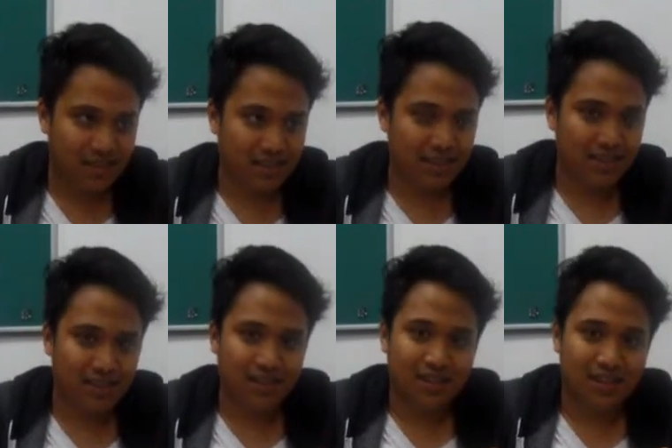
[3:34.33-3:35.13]
you
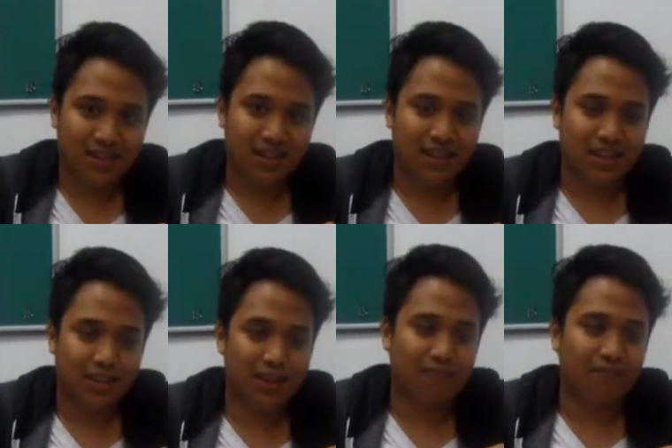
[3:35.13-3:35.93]
can play
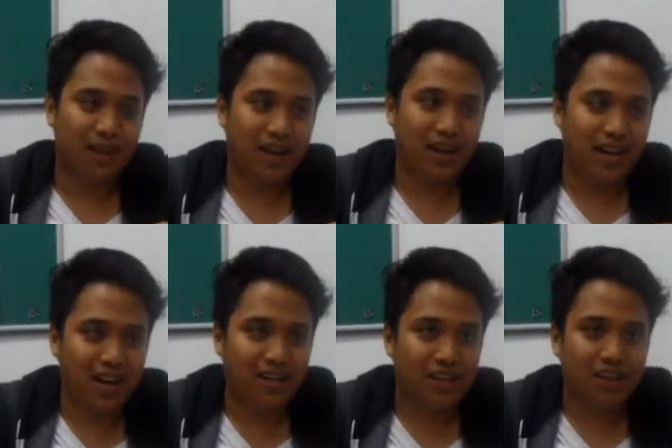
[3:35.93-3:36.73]

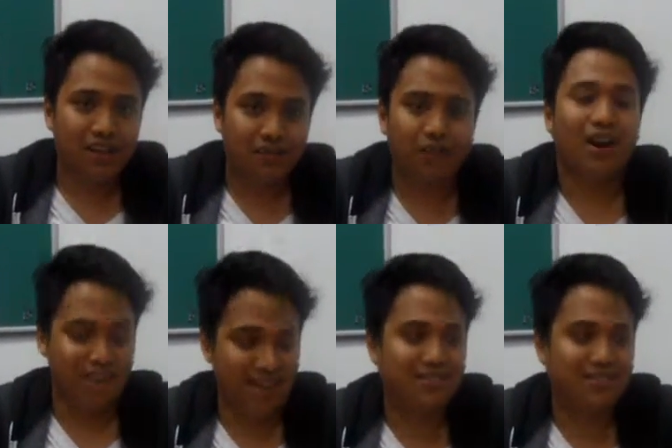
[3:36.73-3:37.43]
for hours.